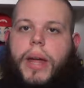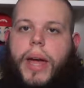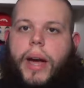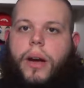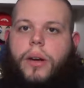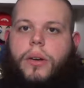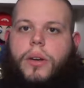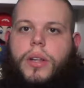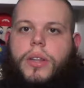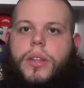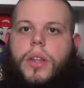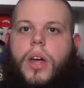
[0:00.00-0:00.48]

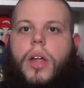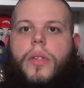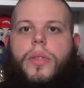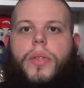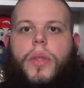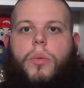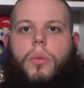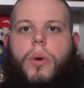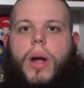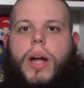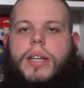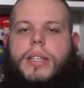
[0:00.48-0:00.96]
down at
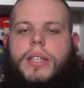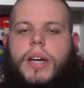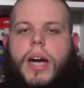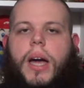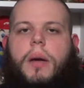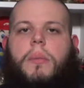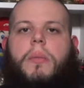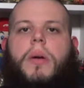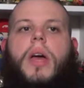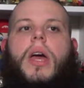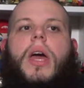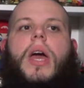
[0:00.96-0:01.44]
the right
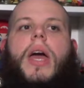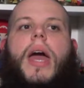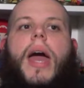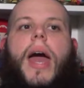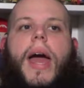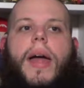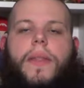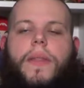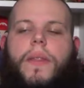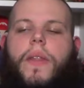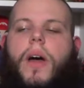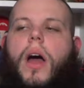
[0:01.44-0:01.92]
time,
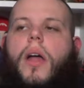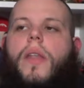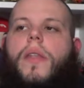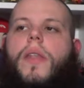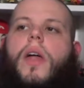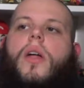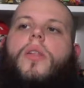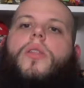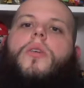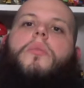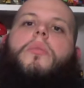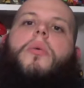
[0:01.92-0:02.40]
and
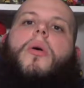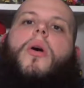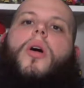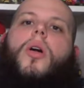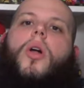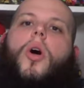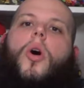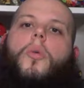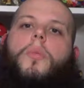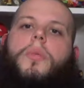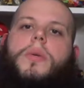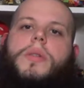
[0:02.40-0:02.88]
another
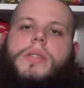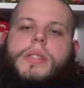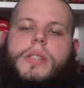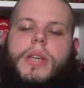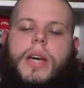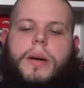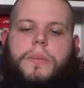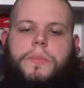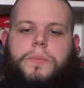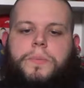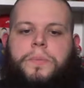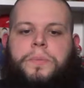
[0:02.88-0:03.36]
part opens
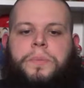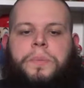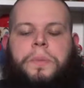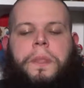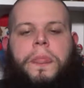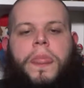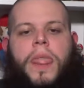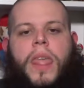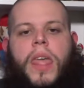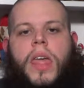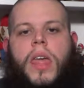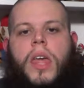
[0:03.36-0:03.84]
up.
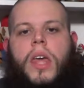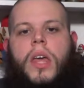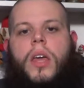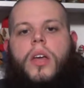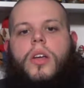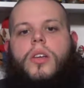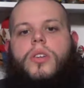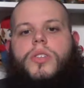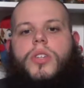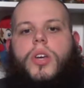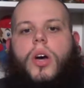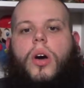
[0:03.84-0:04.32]

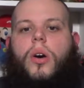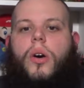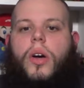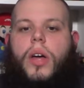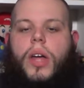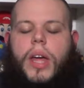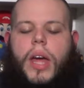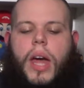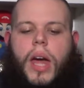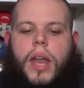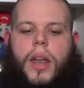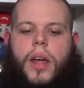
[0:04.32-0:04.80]

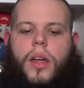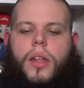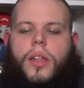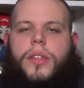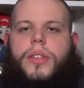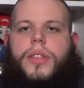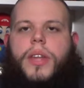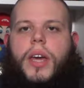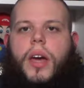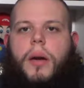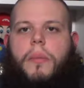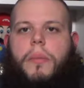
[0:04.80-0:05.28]
So another
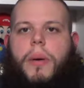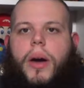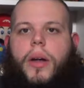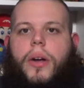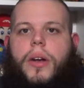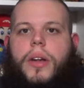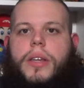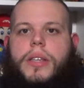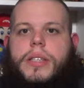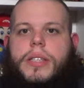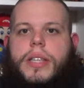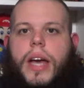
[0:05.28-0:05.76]
thing about
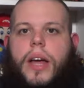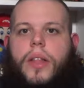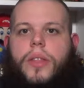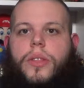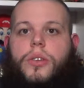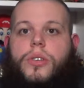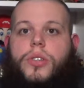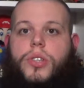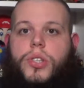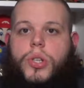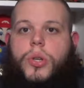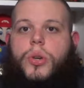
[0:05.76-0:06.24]
it is that
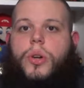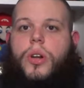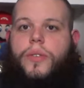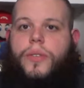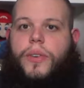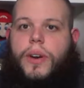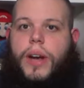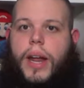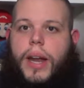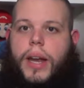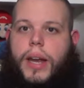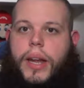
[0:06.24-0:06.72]
there's two
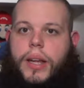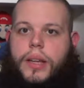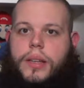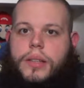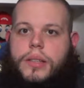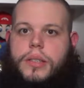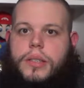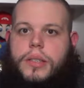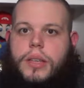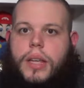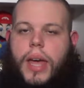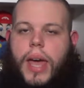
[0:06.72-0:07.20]
different
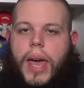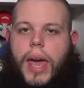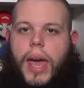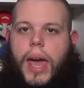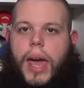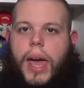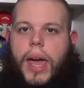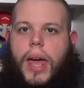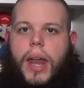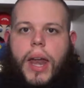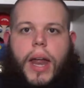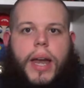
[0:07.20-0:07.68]
endings,
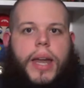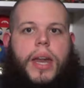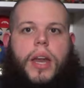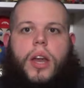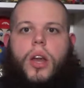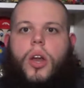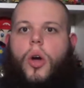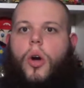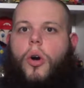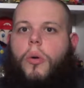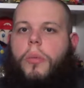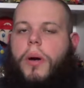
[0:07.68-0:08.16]
and I
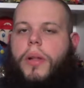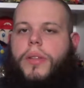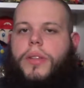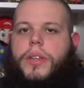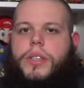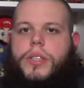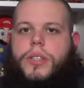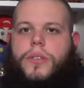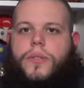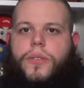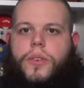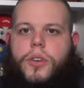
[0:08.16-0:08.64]
didn't know about
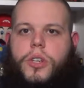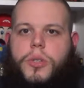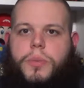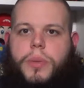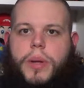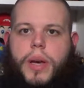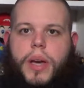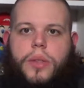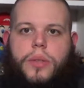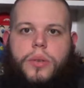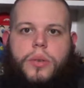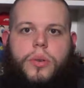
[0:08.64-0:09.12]
this the first
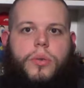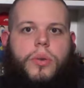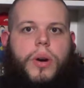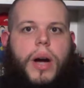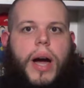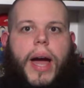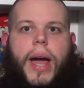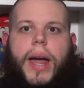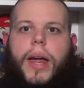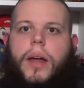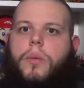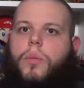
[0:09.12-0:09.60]
playthrough.
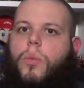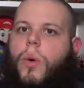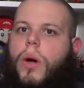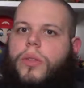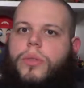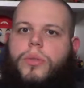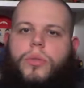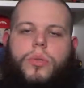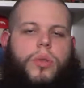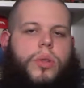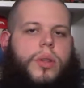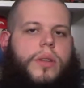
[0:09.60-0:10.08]
I
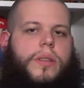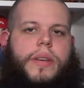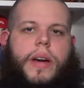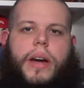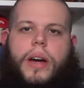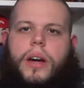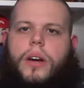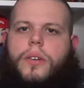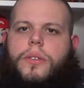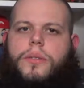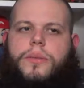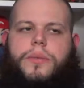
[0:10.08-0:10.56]
went through the
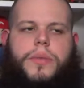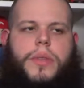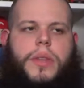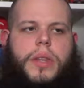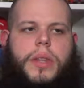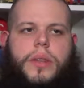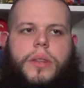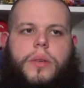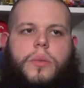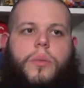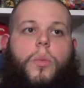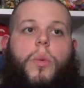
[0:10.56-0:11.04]
entire,
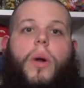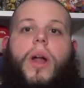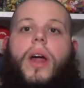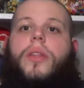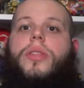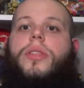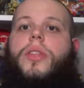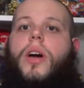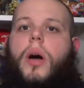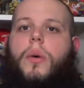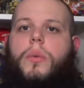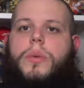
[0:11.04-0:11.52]
what I
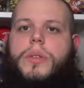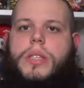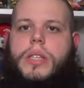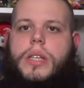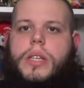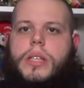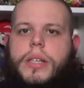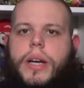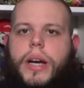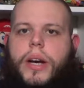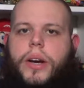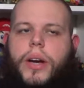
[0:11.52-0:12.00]
thought was
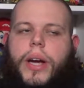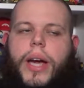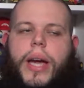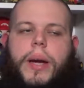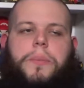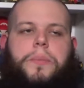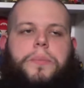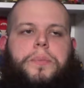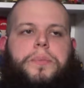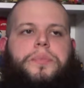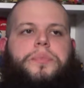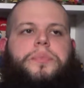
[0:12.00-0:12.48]
the entire
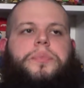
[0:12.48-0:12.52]
game,